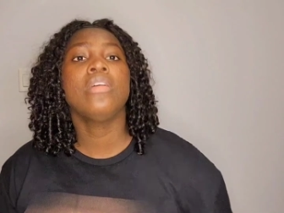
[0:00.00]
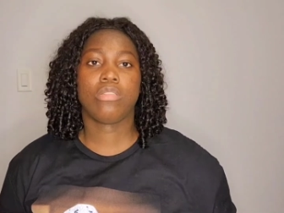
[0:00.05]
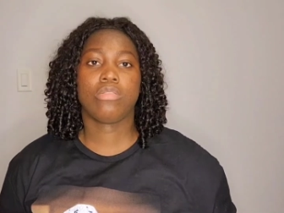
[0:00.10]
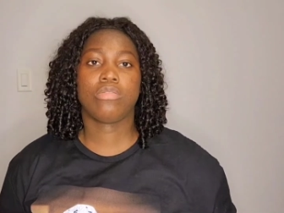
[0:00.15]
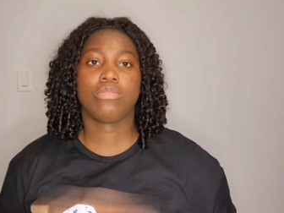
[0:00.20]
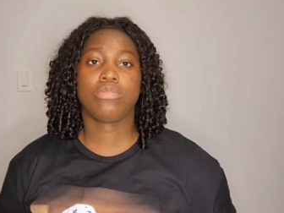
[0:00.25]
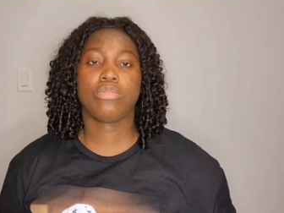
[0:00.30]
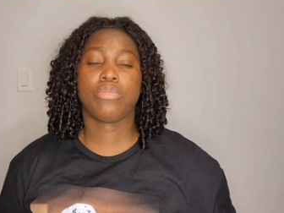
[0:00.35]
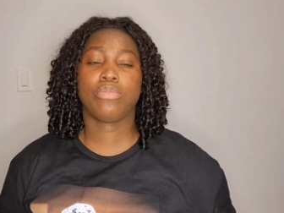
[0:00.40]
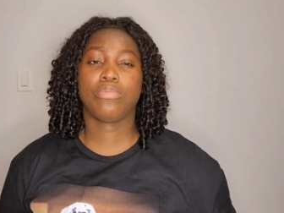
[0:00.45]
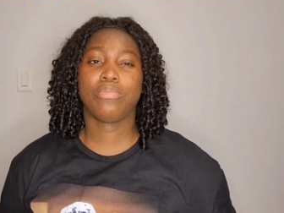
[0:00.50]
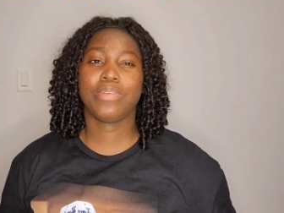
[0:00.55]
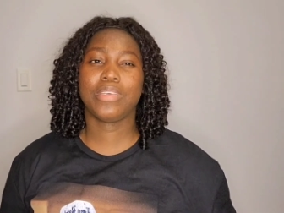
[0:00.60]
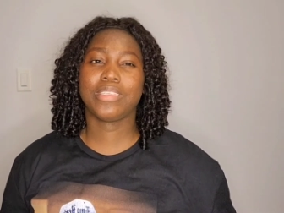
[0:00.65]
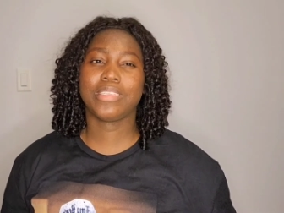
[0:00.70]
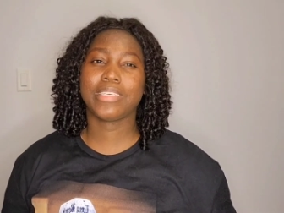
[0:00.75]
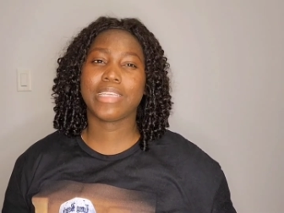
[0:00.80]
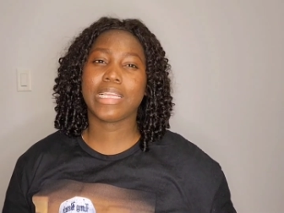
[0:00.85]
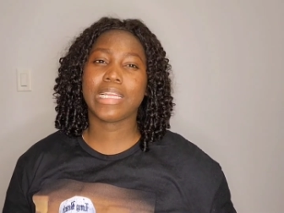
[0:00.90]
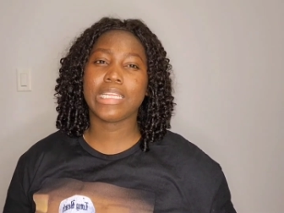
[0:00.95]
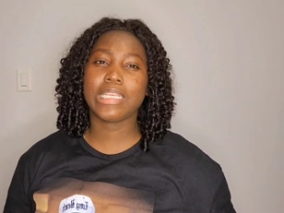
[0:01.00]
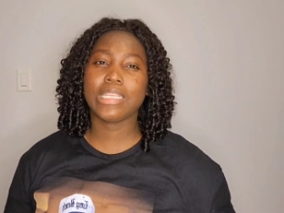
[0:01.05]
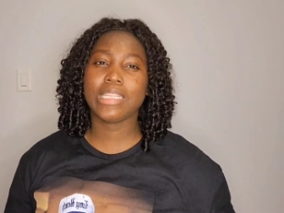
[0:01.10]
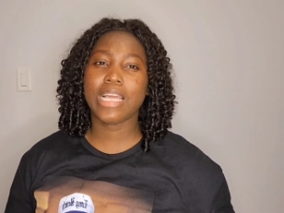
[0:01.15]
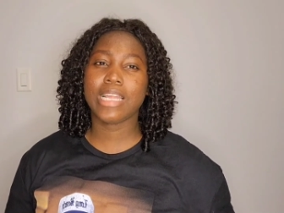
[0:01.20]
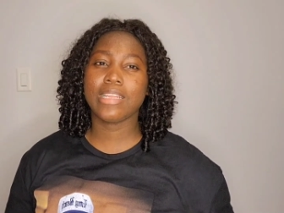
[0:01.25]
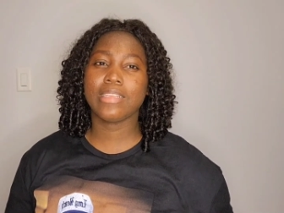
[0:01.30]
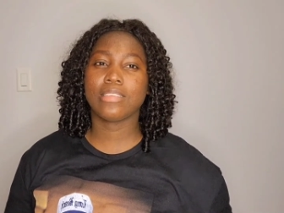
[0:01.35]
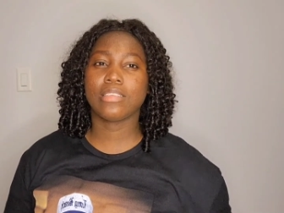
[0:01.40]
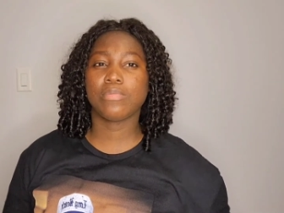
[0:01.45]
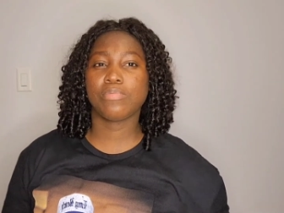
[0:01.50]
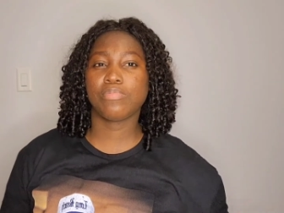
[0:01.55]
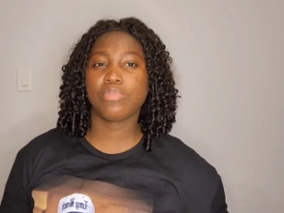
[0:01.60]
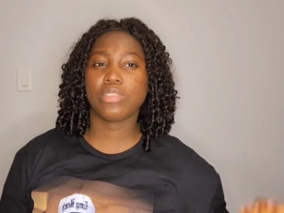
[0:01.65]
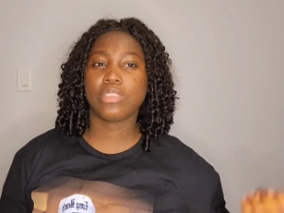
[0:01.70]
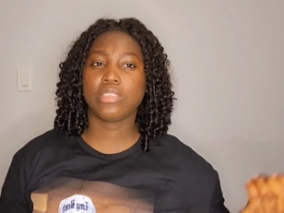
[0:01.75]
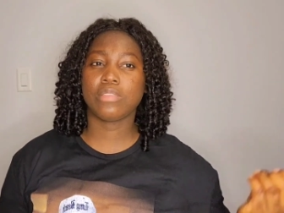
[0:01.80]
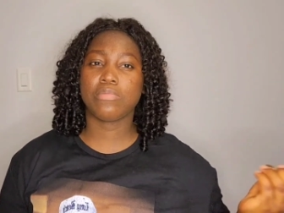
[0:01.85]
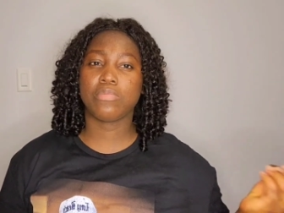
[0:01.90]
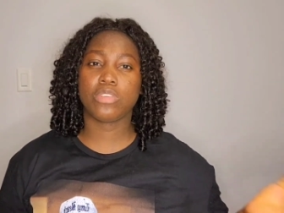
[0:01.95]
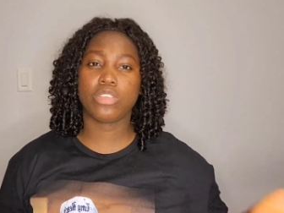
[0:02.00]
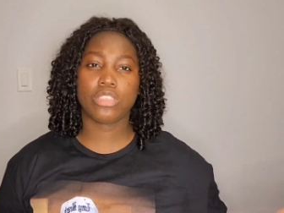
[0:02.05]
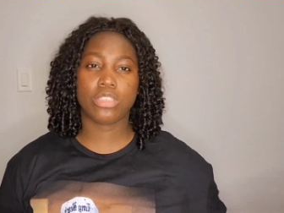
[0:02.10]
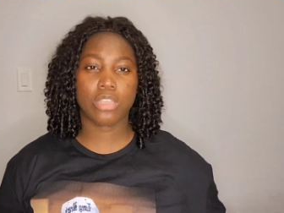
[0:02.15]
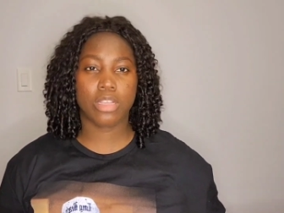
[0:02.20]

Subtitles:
So basically, that is pretty much